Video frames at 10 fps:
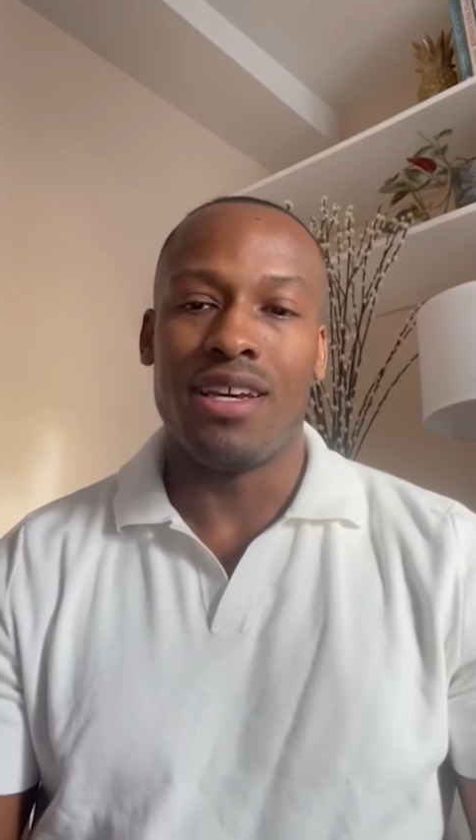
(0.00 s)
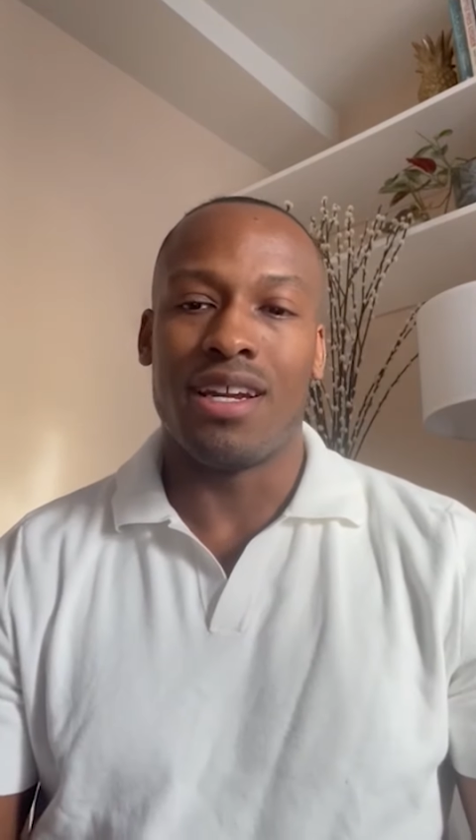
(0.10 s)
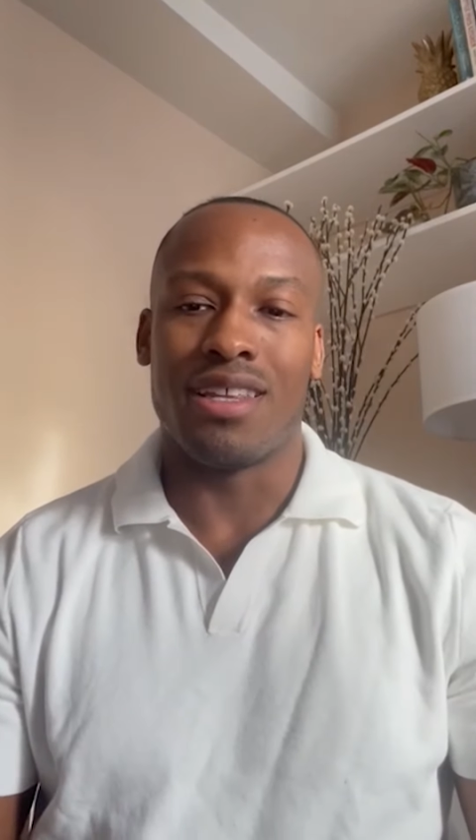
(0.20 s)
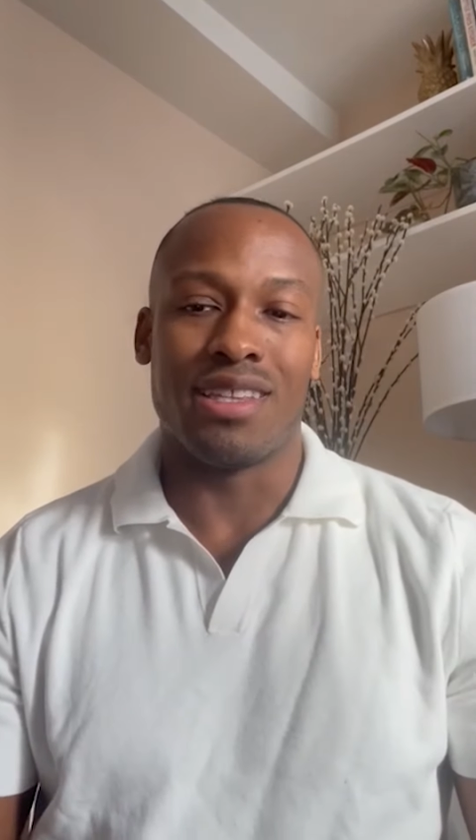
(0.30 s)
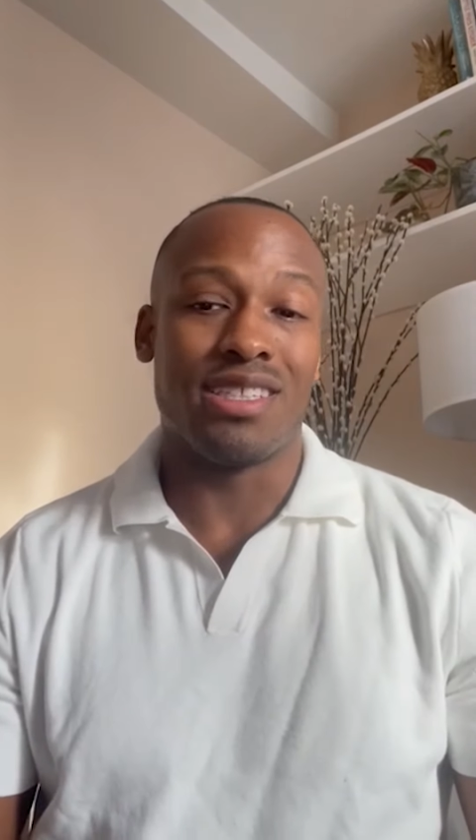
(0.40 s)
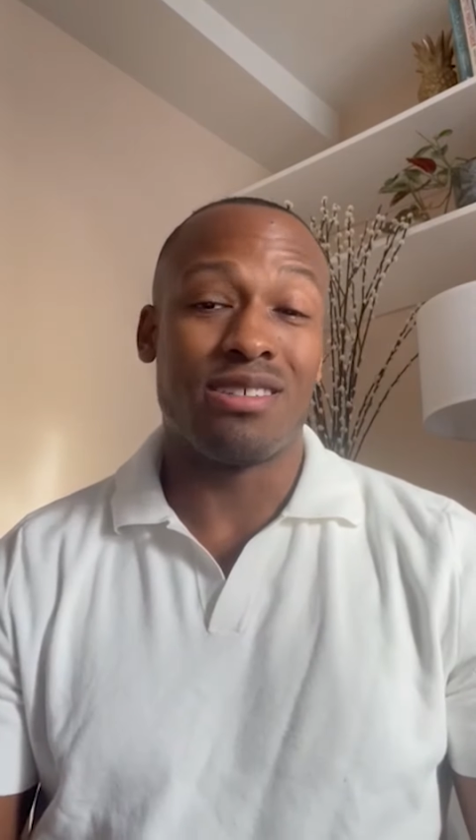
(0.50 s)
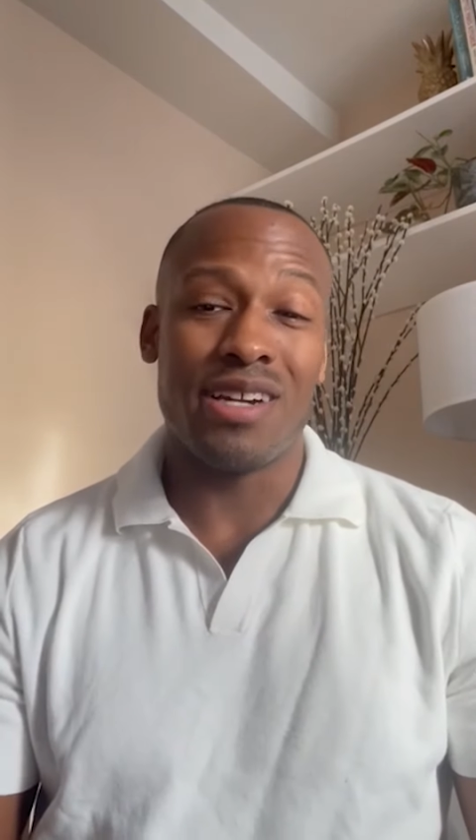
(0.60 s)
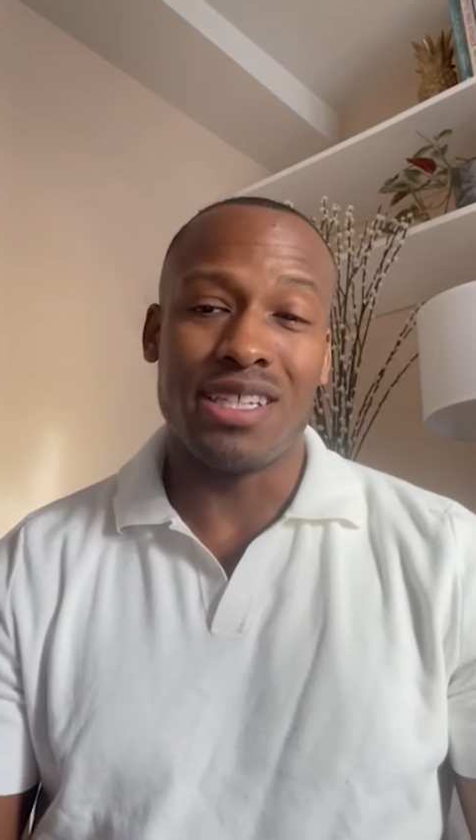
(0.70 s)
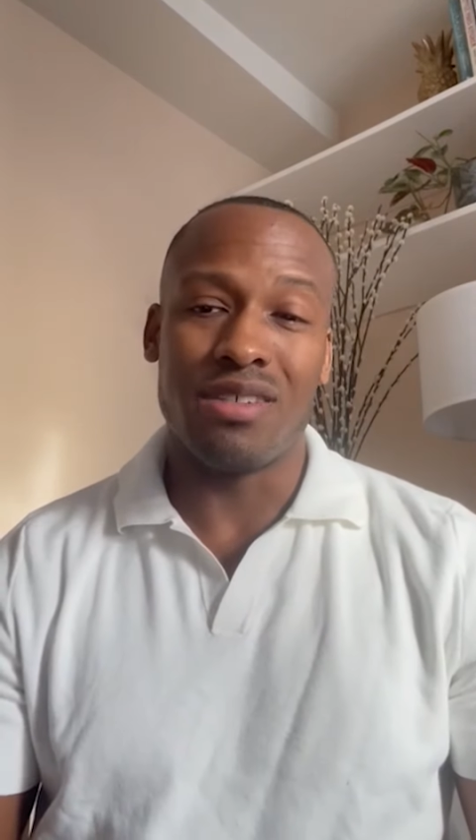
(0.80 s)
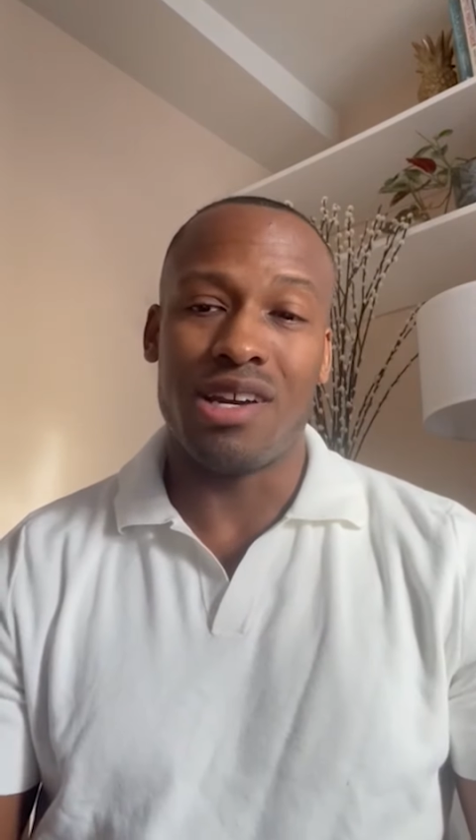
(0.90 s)
I think this
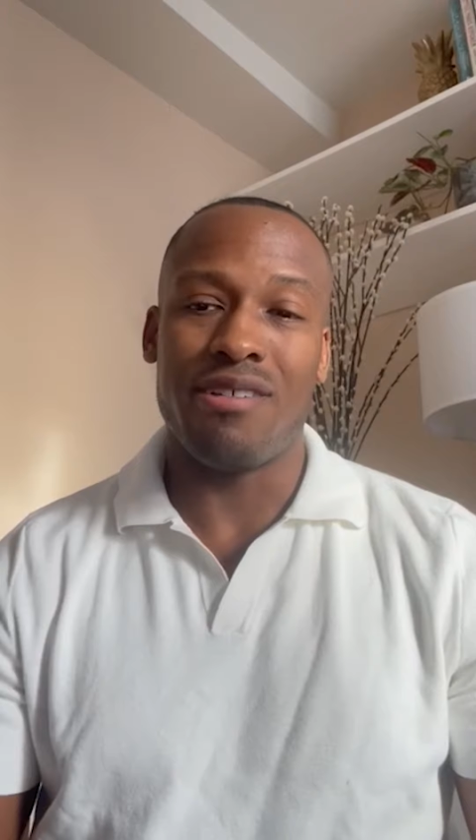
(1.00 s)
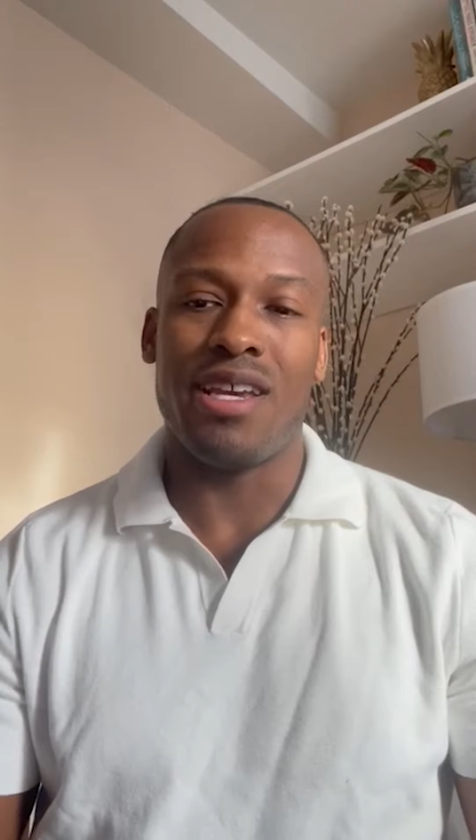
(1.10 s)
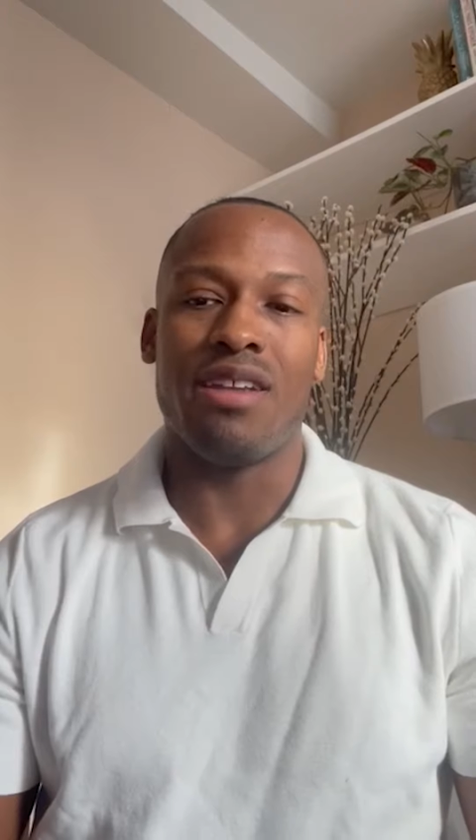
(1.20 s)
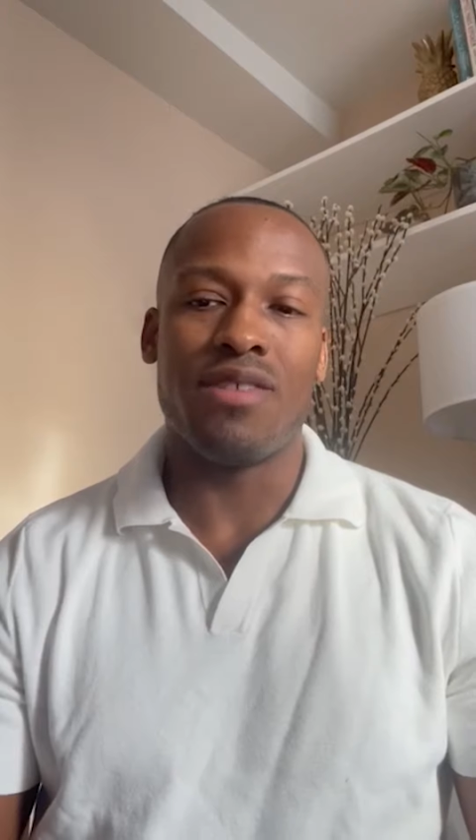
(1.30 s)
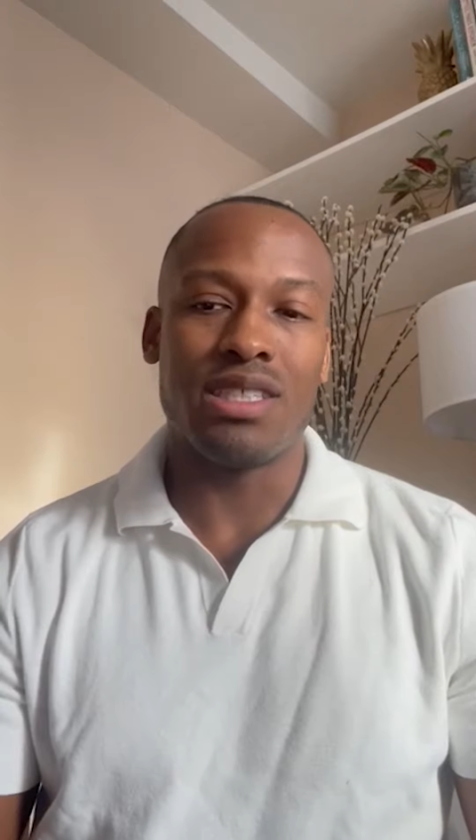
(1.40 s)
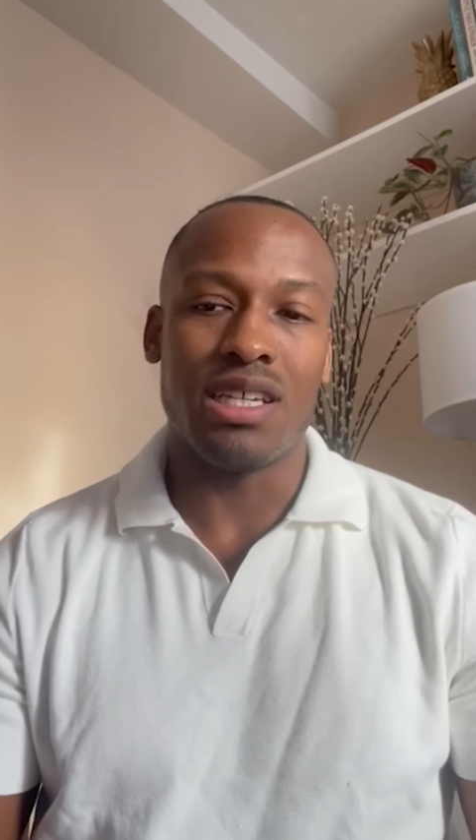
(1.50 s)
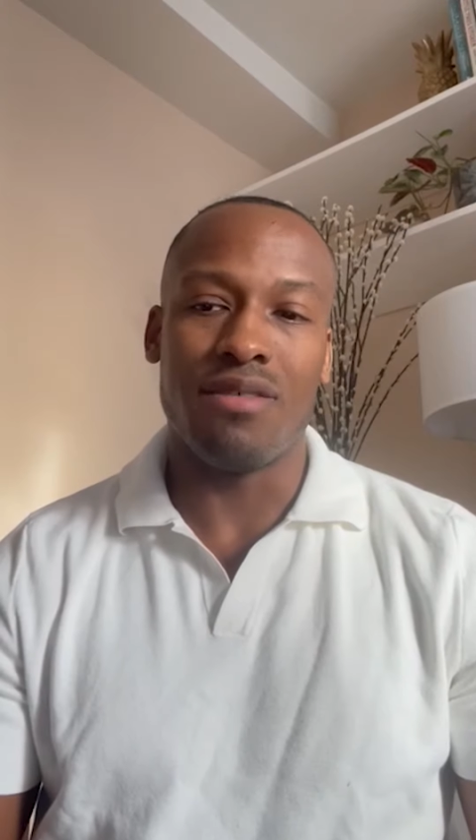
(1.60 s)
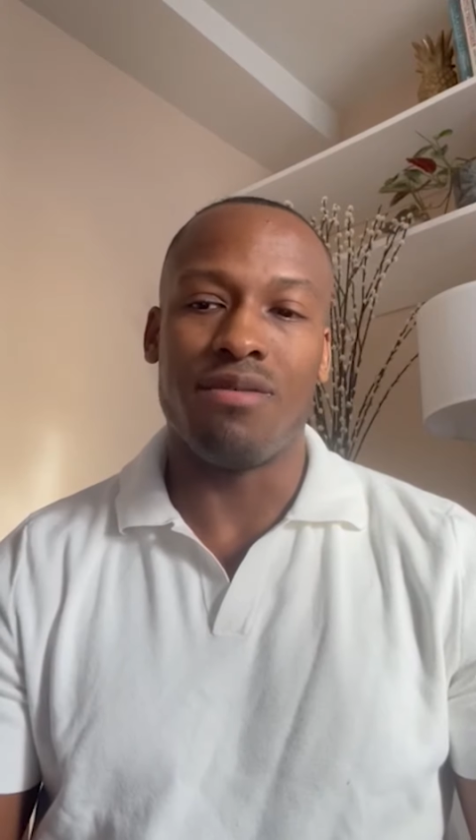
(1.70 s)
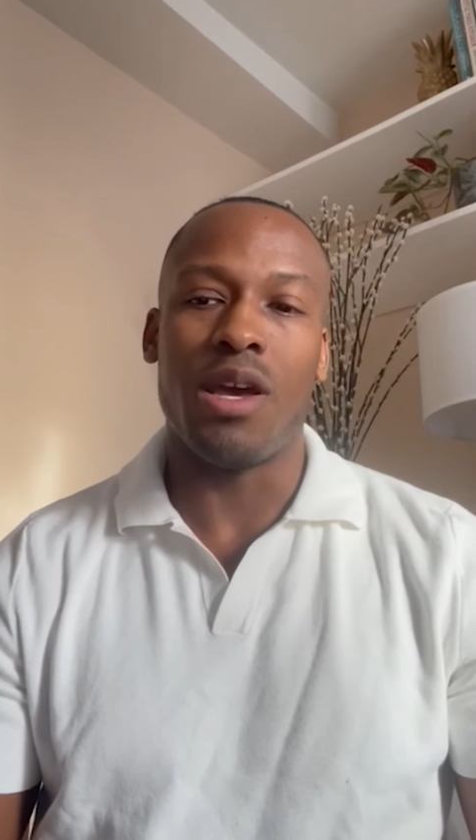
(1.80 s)
creates a very innovative